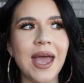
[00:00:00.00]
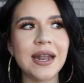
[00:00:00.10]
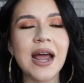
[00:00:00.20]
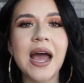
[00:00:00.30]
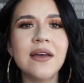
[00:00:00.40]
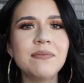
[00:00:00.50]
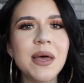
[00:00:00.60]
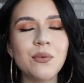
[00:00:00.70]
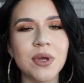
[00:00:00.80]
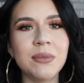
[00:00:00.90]
And I've
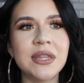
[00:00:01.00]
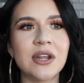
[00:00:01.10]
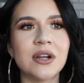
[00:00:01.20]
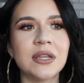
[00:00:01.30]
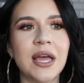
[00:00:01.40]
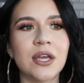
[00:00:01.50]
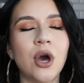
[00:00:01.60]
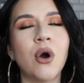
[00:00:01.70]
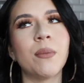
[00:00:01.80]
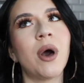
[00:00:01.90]
met women that are like,
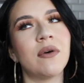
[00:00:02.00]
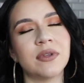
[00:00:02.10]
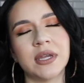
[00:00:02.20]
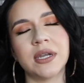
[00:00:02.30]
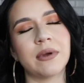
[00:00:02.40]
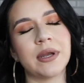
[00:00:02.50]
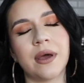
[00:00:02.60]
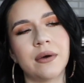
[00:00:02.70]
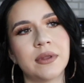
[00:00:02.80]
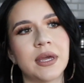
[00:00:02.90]
oh, I'm ovulating right
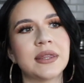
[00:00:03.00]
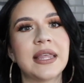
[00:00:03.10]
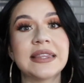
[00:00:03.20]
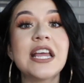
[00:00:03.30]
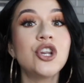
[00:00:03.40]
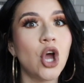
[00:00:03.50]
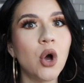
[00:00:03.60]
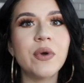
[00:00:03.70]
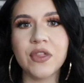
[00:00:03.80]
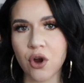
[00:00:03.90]
now. Like they
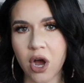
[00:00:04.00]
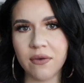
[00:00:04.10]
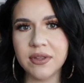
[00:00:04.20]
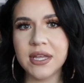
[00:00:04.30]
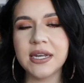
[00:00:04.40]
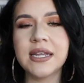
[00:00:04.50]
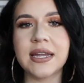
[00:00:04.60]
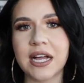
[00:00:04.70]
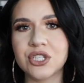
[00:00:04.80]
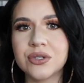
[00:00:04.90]
know when they're ovulating
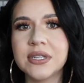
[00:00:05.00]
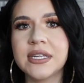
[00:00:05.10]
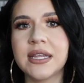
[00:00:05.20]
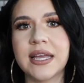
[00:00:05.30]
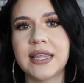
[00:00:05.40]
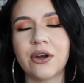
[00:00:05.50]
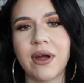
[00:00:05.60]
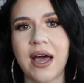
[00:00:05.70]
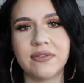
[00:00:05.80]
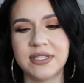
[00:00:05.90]
naturally, like they
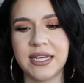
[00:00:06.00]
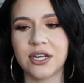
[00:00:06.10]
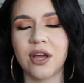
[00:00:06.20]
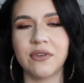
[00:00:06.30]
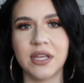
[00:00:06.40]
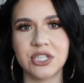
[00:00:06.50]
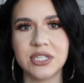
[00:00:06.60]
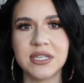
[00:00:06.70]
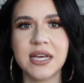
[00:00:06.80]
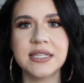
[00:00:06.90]
don't have to take an
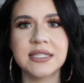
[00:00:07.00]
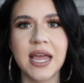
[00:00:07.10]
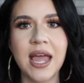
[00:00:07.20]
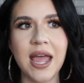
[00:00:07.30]
ovulation test.